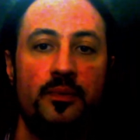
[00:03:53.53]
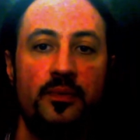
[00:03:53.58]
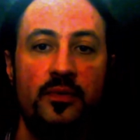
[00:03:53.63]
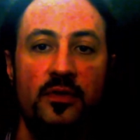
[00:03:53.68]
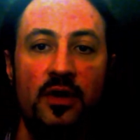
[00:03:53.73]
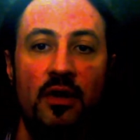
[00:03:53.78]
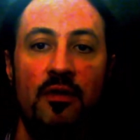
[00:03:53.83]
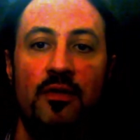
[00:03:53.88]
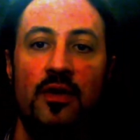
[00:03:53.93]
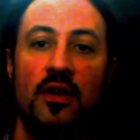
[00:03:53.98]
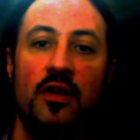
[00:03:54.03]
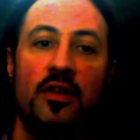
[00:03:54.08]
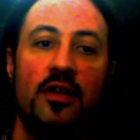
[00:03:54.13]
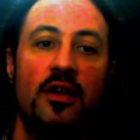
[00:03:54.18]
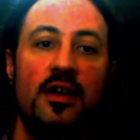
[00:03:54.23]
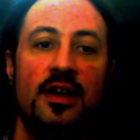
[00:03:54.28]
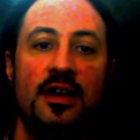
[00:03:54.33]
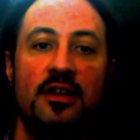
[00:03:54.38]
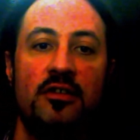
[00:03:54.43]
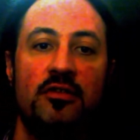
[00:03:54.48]

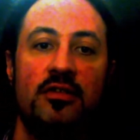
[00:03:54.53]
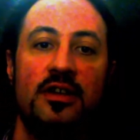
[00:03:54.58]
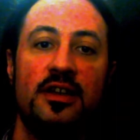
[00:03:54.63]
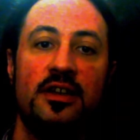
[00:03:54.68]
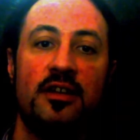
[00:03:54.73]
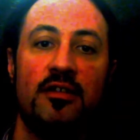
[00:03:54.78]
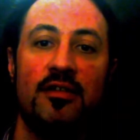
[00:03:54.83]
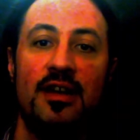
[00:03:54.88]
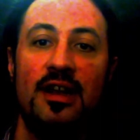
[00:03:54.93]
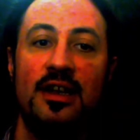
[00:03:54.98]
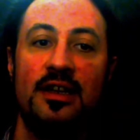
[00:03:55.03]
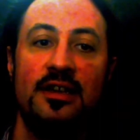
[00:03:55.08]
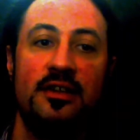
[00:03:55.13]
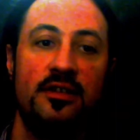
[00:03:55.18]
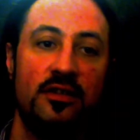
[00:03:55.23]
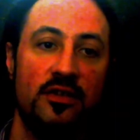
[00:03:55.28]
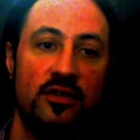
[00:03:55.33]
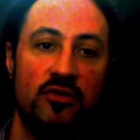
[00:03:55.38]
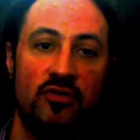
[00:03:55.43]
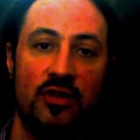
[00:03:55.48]
Further, entering directly
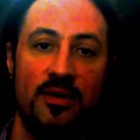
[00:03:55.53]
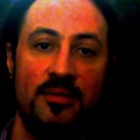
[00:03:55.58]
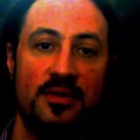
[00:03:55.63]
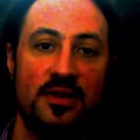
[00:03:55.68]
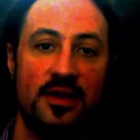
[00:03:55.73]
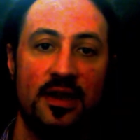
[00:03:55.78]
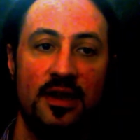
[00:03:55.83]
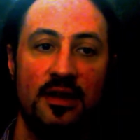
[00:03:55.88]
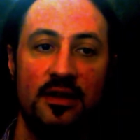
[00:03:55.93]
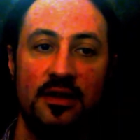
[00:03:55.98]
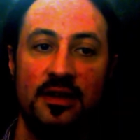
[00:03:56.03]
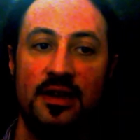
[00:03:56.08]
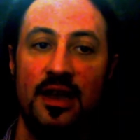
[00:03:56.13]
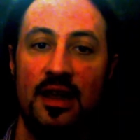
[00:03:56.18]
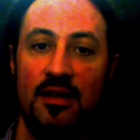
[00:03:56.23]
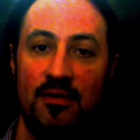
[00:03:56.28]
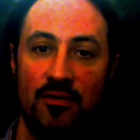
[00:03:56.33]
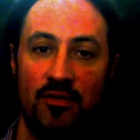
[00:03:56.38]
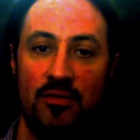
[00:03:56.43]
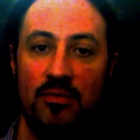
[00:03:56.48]
into the dream state,
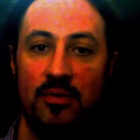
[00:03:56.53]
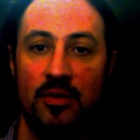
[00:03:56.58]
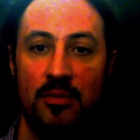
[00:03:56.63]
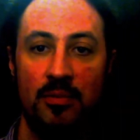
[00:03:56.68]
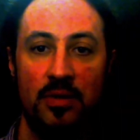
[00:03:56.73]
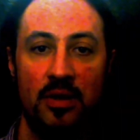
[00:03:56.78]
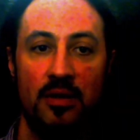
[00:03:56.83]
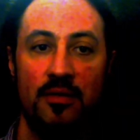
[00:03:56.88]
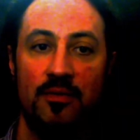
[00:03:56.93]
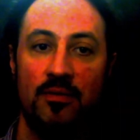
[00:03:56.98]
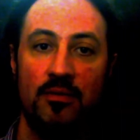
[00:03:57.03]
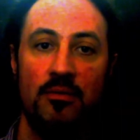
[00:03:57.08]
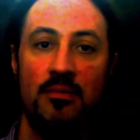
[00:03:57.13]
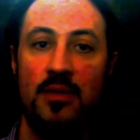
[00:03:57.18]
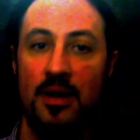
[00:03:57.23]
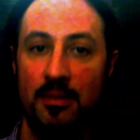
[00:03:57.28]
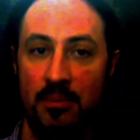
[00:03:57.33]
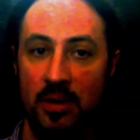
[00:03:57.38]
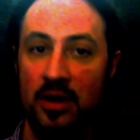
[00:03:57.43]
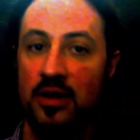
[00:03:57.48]
again from
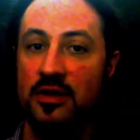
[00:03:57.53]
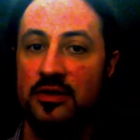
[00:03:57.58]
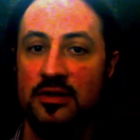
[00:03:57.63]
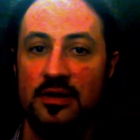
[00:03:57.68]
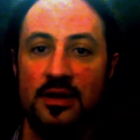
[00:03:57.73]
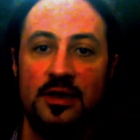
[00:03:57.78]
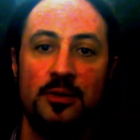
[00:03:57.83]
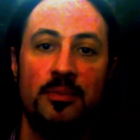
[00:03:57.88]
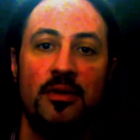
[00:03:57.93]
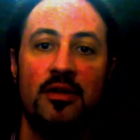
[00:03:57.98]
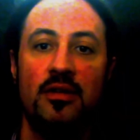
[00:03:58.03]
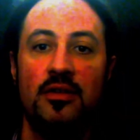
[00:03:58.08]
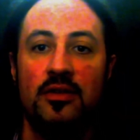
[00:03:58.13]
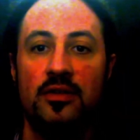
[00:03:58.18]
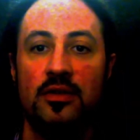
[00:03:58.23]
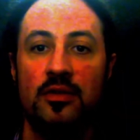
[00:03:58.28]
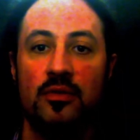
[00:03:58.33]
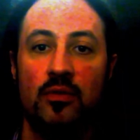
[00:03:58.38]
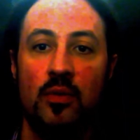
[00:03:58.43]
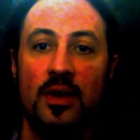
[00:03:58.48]
my personal experience
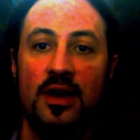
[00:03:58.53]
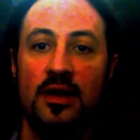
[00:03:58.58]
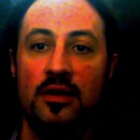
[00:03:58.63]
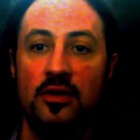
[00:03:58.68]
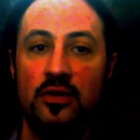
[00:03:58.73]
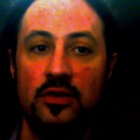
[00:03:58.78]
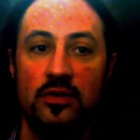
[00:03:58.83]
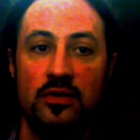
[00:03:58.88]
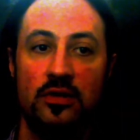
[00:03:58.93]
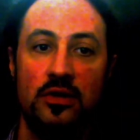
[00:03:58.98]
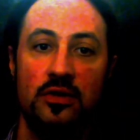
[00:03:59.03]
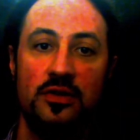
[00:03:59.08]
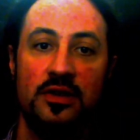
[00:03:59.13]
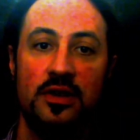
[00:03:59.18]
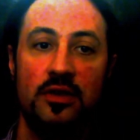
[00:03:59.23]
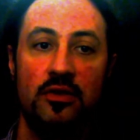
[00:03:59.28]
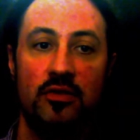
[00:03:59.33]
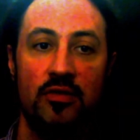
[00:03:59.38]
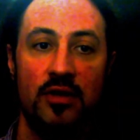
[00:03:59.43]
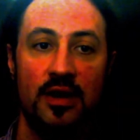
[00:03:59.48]
of wake-induced
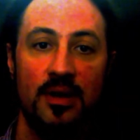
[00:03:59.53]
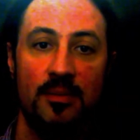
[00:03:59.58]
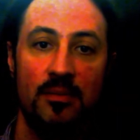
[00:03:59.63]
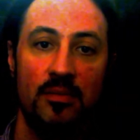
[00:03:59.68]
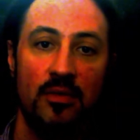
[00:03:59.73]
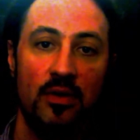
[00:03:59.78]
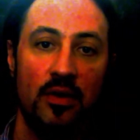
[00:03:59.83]
lucid dreams,